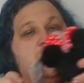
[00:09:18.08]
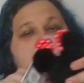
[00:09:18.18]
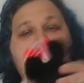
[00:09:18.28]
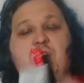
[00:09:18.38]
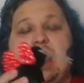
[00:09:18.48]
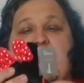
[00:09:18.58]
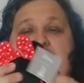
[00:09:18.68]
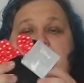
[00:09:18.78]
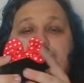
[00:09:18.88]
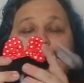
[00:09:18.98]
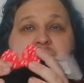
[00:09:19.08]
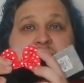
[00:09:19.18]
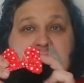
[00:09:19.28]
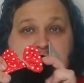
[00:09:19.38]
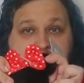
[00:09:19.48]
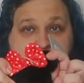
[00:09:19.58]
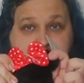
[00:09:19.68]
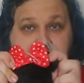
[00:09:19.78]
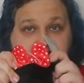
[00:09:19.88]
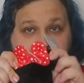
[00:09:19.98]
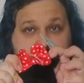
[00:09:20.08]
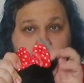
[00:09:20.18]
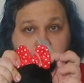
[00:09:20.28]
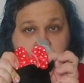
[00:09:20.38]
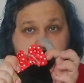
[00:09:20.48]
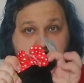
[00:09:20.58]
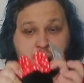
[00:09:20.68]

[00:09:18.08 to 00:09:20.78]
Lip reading: We've got a mini dog chew